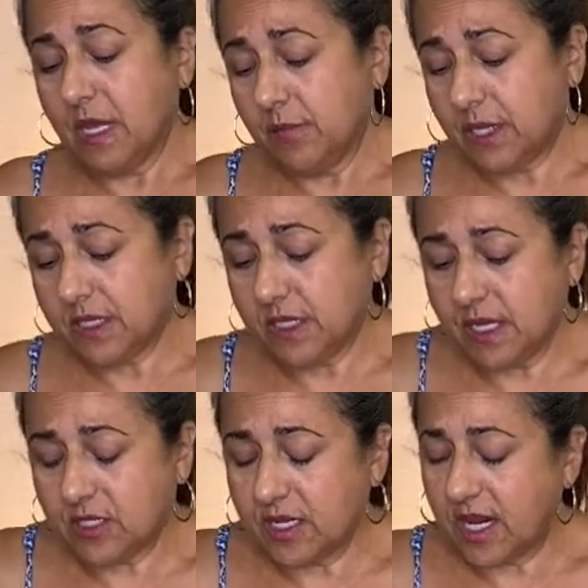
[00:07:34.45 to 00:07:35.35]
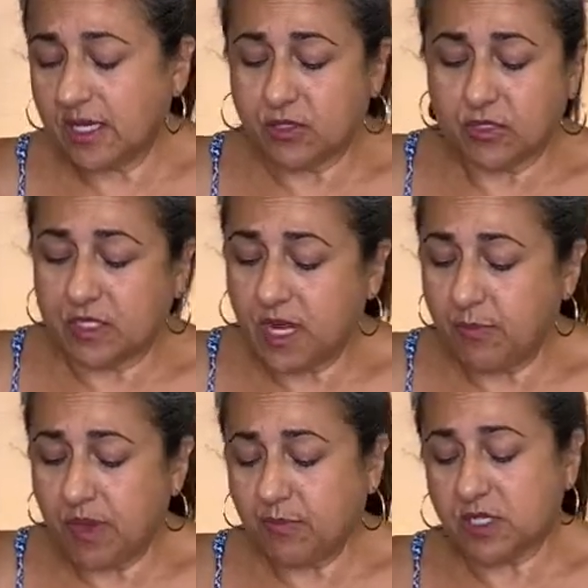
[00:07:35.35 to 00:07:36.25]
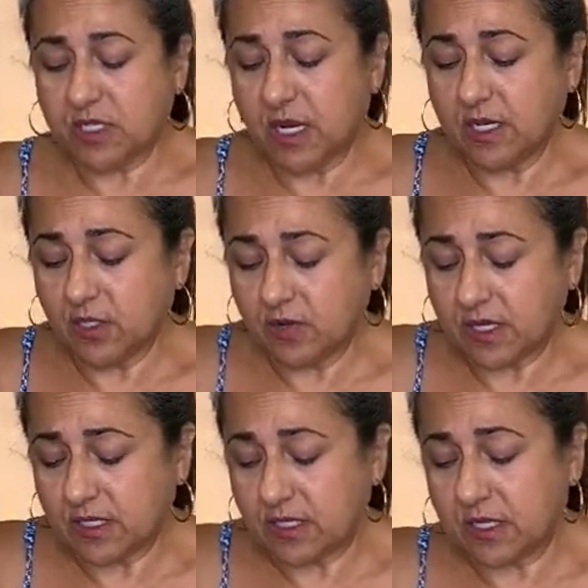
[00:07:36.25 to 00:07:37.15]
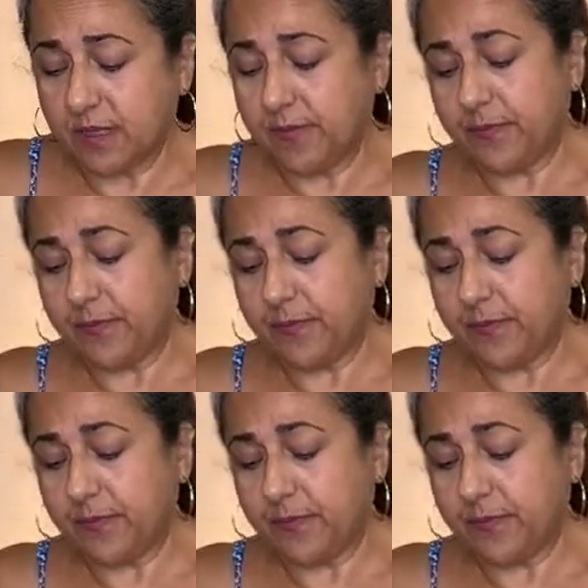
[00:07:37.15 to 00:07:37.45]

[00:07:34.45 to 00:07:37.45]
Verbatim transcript: Because that's an extra step I'm just not interested in.